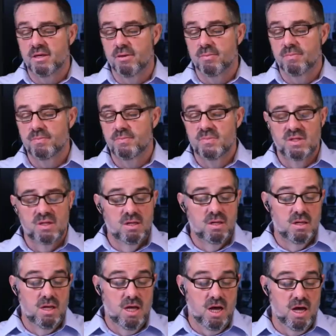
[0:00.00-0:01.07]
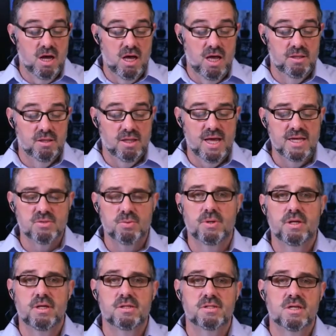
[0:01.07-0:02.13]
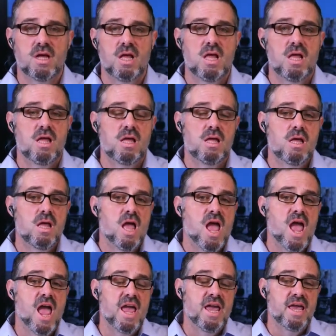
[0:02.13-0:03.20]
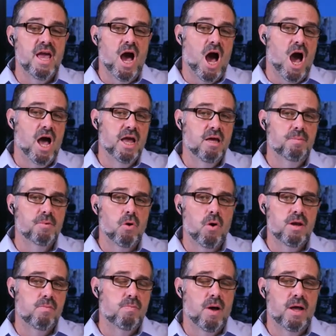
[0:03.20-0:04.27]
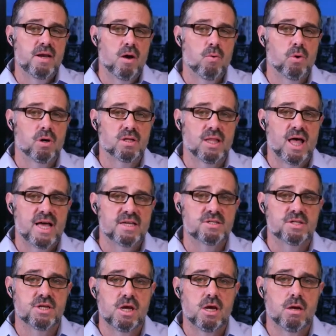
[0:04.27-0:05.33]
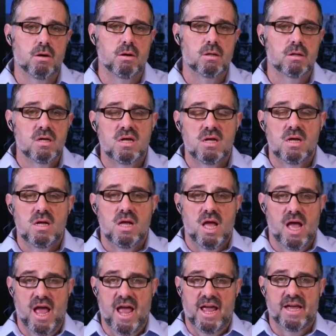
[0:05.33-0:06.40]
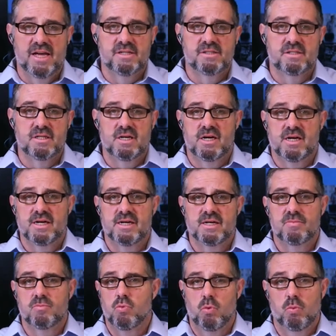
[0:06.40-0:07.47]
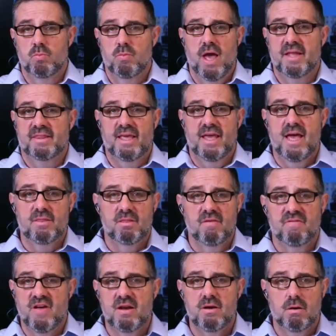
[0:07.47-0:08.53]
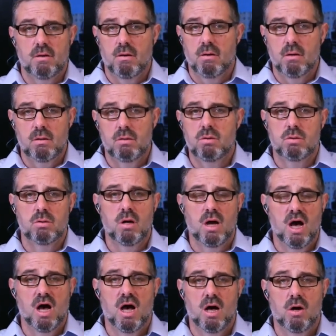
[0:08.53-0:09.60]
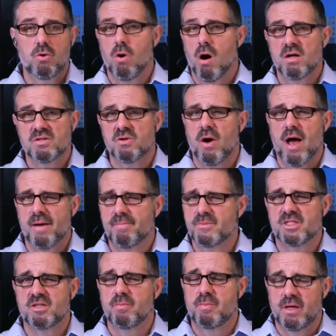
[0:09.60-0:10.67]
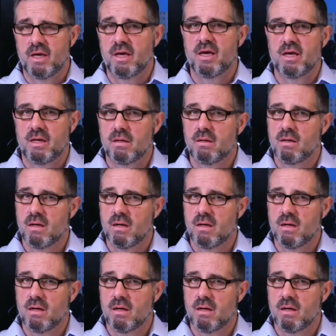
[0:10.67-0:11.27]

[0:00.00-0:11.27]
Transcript: you. And the last one is, hey, I upgraded my network last year, and at the end, the vendor, who also happens to be